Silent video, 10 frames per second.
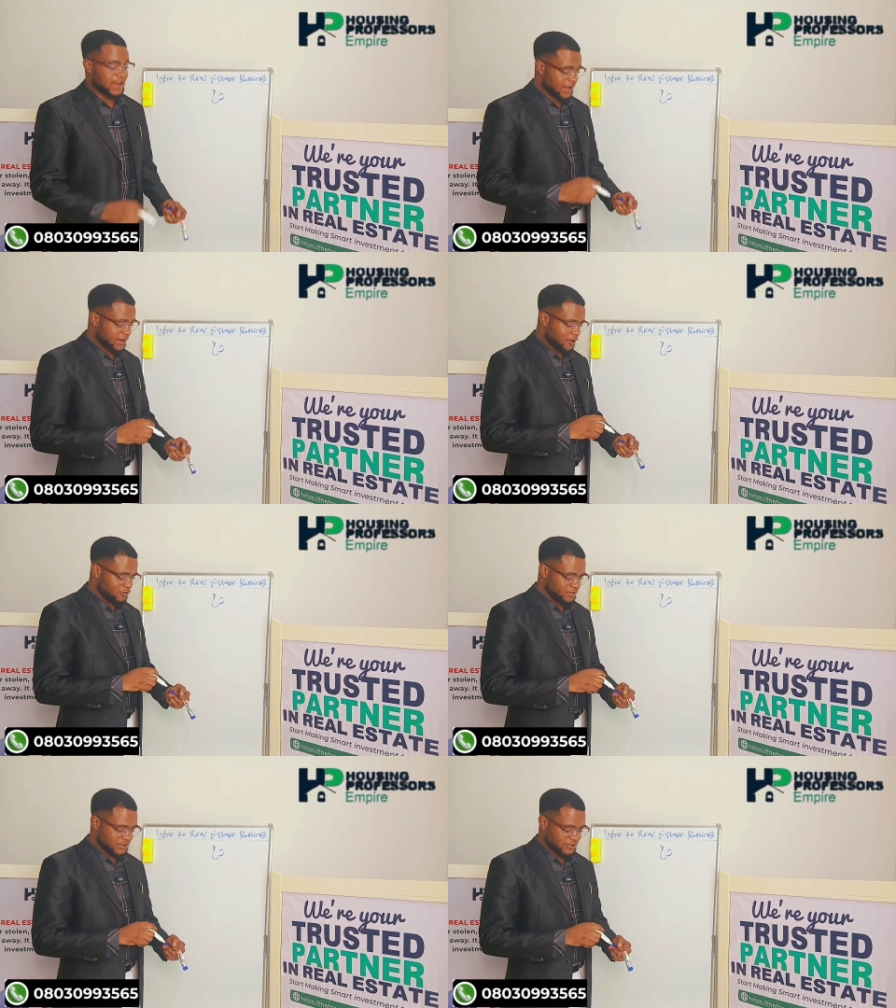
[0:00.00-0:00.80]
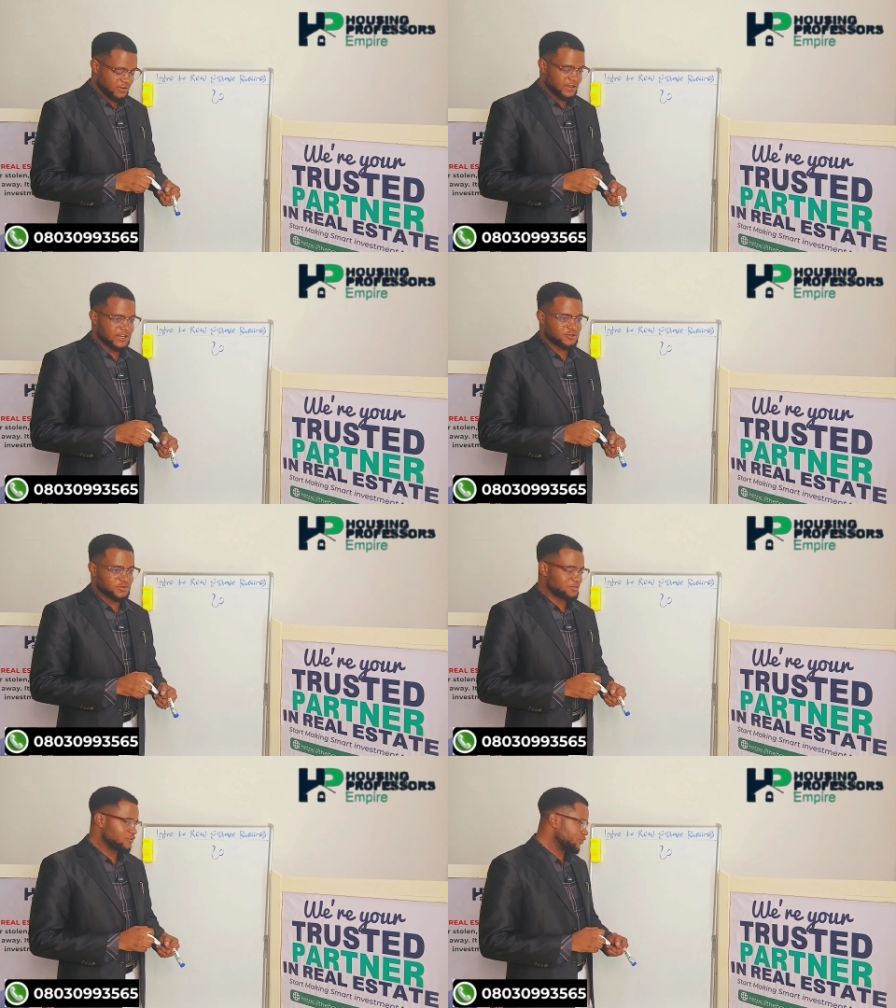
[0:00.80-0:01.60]
and I will be showing that
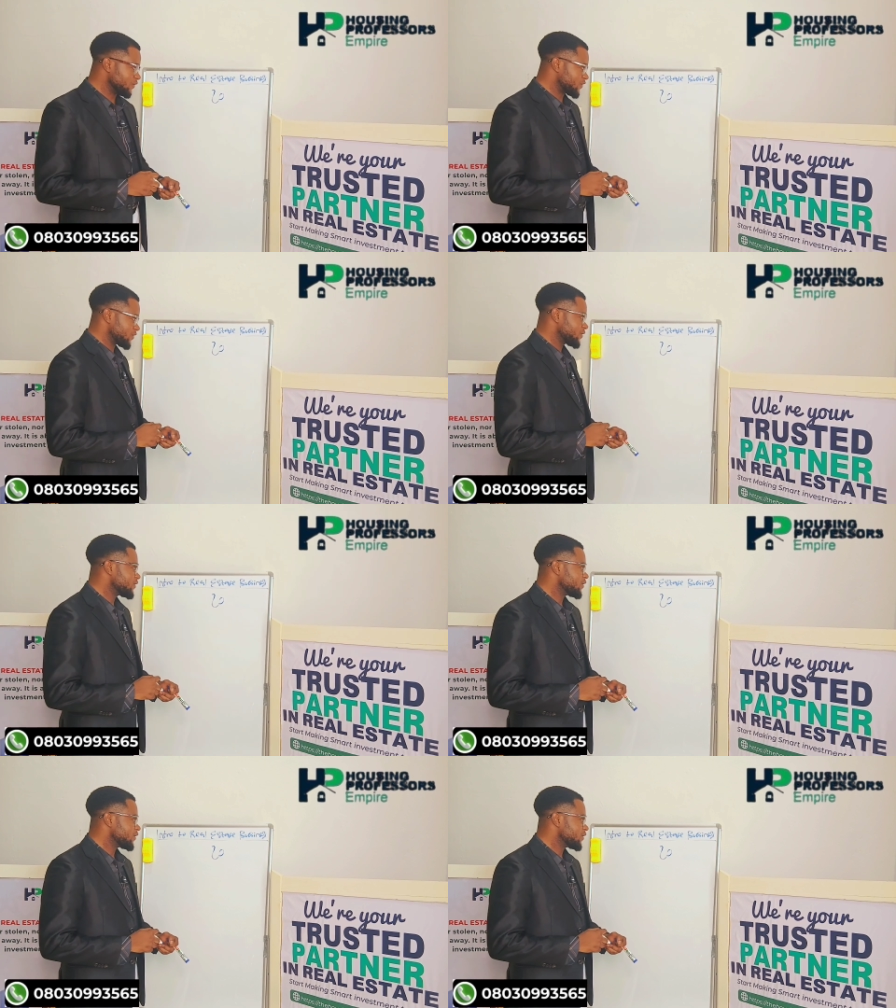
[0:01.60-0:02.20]
with proofs